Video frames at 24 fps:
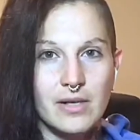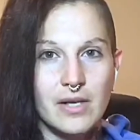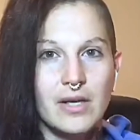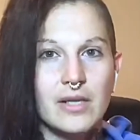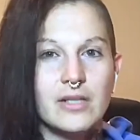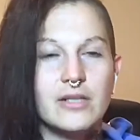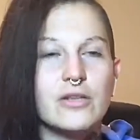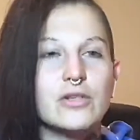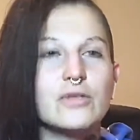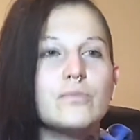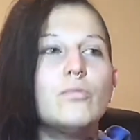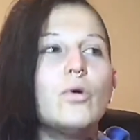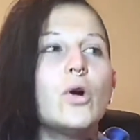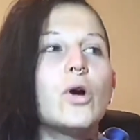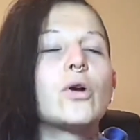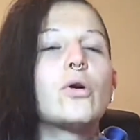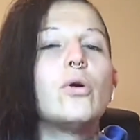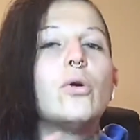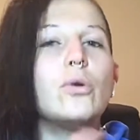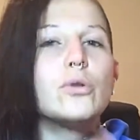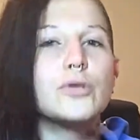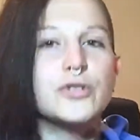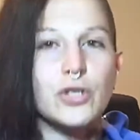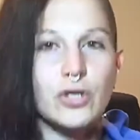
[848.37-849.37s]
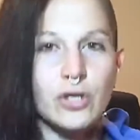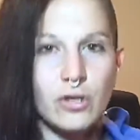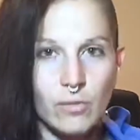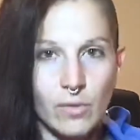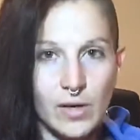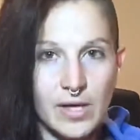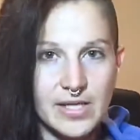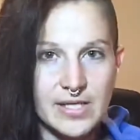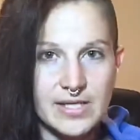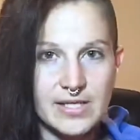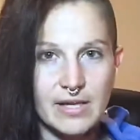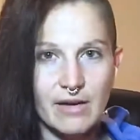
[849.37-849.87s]
There's more goals you're going to
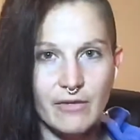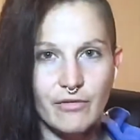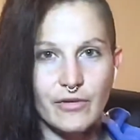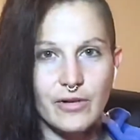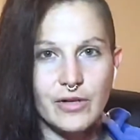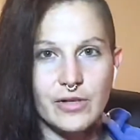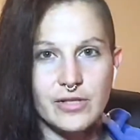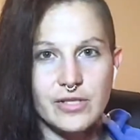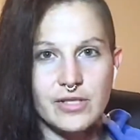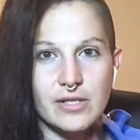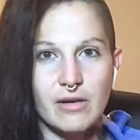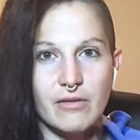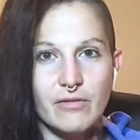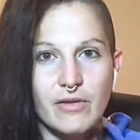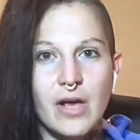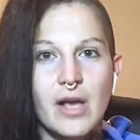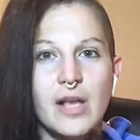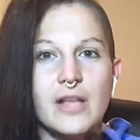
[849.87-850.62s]
want to set for yourself.